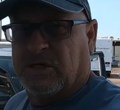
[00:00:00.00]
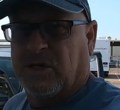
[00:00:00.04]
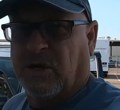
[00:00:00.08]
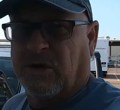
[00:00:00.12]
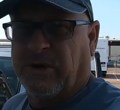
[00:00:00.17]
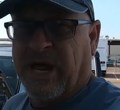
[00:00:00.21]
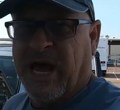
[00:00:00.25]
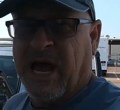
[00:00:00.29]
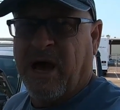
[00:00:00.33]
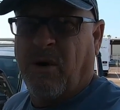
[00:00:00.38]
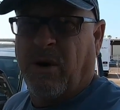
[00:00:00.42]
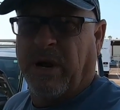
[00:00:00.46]

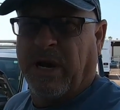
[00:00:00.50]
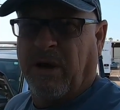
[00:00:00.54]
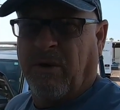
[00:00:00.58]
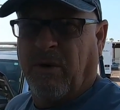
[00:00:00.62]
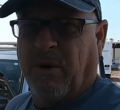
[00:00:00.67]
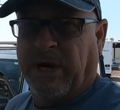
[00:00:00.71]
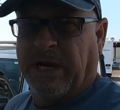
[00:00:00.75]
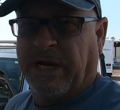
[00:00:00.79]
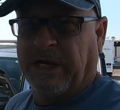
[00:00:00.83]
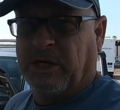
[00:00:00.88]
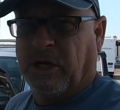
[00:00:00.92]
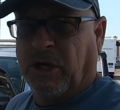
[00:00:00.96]
So now what
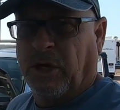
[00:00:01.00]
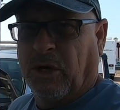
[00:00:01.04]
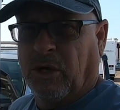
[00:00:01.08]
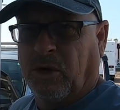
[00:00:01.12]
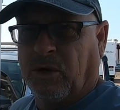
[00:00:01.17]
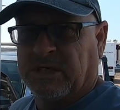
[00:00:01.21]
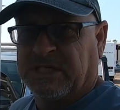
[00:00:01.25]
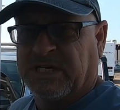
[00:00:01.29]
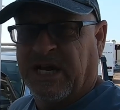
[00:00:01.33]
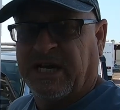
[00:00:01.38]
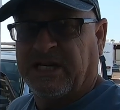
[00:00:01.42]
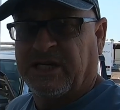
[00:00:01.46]
I want to do
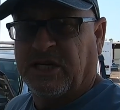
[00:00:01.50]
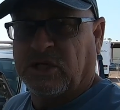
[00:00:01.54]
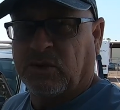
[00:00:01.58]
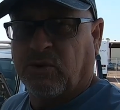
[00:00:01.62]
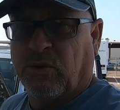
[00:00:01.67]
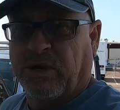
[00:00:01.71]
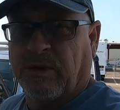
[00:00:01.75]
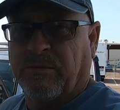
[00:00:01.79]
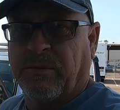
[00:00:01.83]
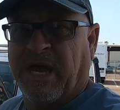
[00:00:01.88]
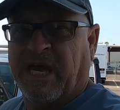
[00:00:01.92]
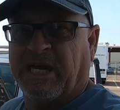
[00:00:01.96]
is I
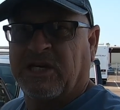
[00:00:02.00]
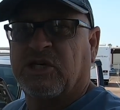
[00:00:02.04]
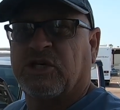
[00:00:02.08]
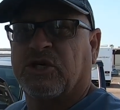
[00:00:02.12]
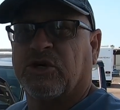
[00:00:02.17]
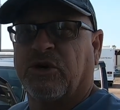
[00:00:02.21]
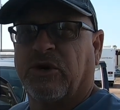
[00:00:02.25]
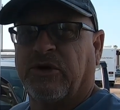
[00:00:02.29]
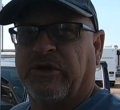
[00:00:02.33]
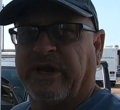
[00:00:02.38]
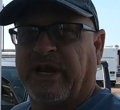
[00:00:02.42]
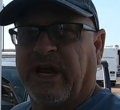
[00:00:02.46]
just want to make
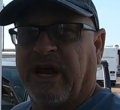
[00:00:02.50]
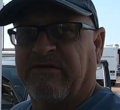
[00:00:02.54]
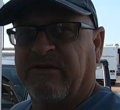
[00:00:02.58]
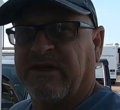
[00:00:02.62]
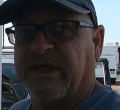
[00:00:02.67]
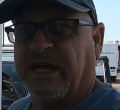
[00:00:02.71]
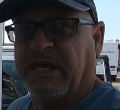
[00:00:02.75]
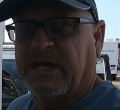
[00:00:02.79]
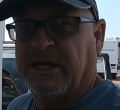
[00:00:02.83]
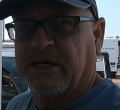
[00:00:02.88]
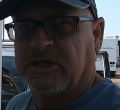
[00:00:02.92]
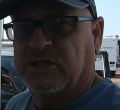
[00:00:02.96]
sure that
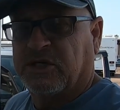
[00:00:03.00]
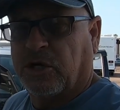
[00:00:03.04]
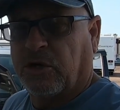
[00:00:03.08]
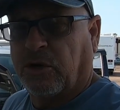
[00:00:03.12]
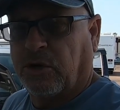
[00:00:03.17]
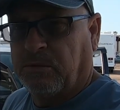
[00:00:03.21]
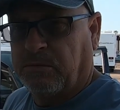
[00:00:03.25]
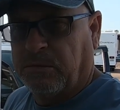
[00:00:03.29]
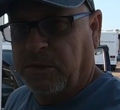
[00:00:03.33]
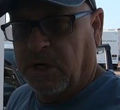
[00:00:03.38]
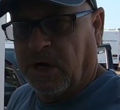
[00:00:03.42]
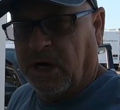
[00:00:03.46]
everything is
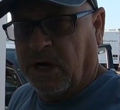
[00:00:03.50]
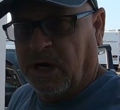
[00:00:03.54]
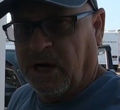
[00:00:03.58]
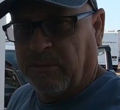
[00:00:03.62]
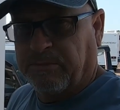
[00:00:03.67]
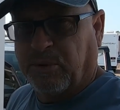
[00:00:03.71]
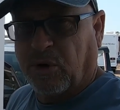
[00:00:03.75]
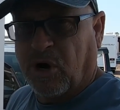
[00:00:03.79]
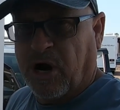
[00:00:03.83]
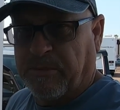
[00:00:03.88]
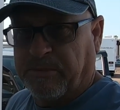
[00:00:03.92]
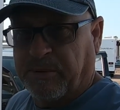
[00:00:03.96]

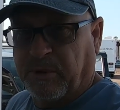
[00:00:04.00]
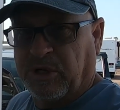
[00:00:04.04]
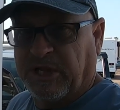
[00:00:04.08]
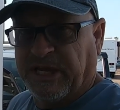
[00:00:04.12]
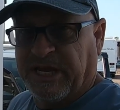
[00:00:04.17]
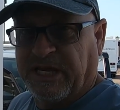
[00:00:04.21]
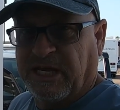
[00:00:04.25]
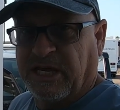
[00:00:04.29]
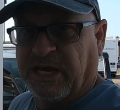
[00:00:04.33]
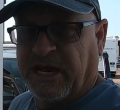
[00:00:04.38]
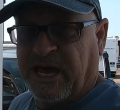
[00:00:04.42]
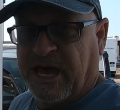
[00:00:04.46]
uh,
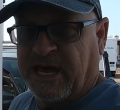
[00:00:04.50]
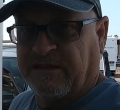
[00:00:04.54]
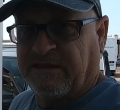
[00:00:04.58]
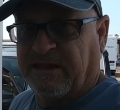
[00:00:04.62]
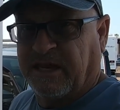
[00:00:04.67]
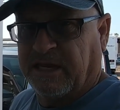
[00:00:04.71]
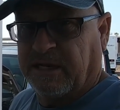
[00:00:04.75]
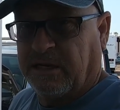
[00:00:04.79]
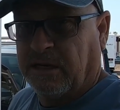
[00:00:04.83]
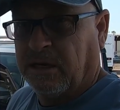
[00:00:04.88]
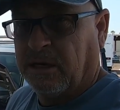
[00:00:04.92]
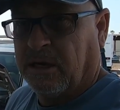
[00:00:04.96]
properly
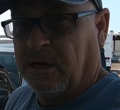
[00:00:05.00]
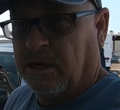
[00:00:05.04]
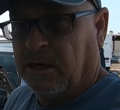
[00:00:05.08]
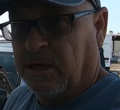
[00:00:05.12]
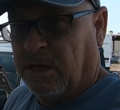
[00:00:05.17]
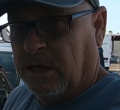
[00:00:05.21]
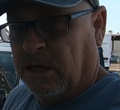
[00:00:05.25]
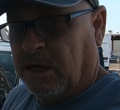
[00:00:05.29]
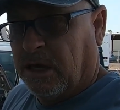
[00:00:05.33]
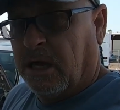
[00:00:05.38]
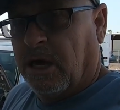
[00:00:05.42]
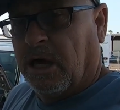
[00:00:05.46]
connected.
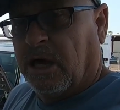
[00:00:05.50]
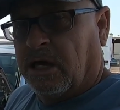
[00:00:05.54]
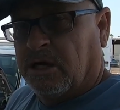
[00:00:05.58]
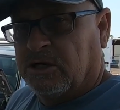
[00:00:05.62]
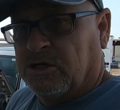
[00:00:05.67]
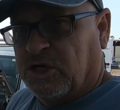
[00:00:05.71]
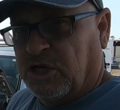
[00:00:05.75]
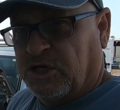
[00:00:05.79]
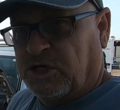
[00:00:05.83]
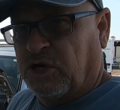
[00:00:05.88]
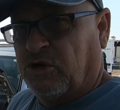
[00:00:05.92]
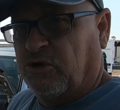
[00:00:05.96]

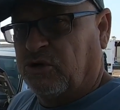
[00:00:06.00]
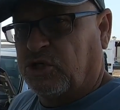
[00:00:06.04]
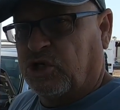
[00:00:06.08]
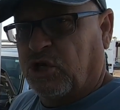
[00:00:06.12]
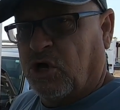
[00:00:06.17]
To do